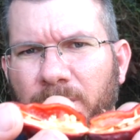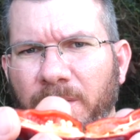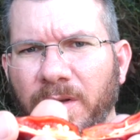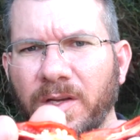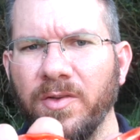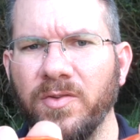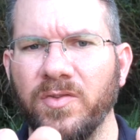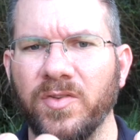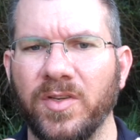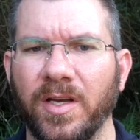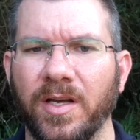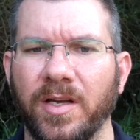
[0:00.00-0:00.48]

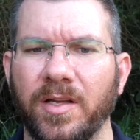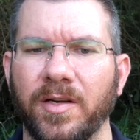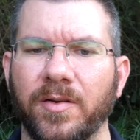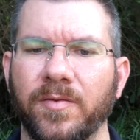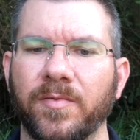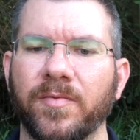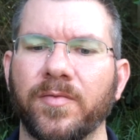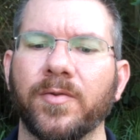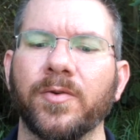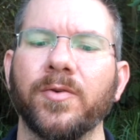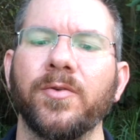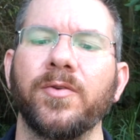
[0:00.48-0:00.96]
smells kind
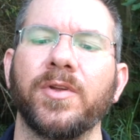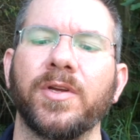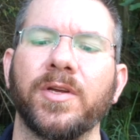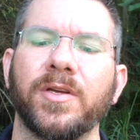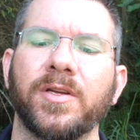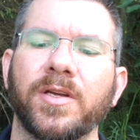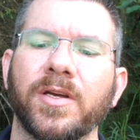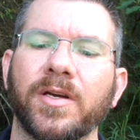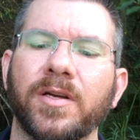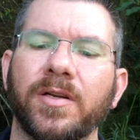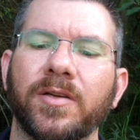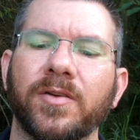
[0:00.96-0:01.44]
of
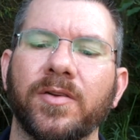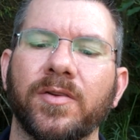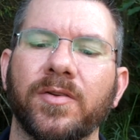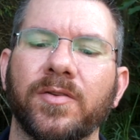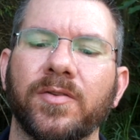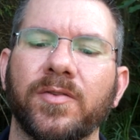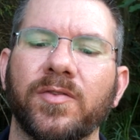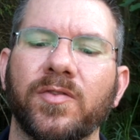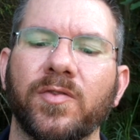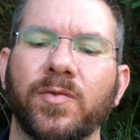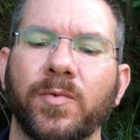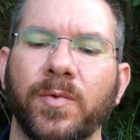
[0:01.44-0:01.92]
fruity, kind
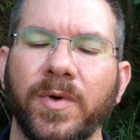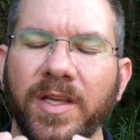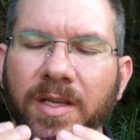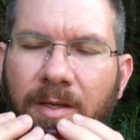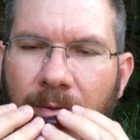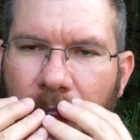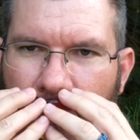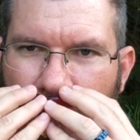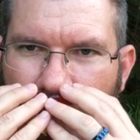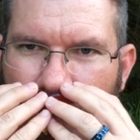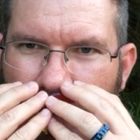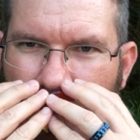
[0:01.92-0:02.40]
of
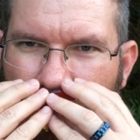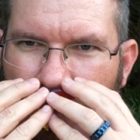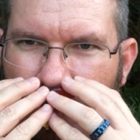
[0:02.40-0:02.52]
sweet.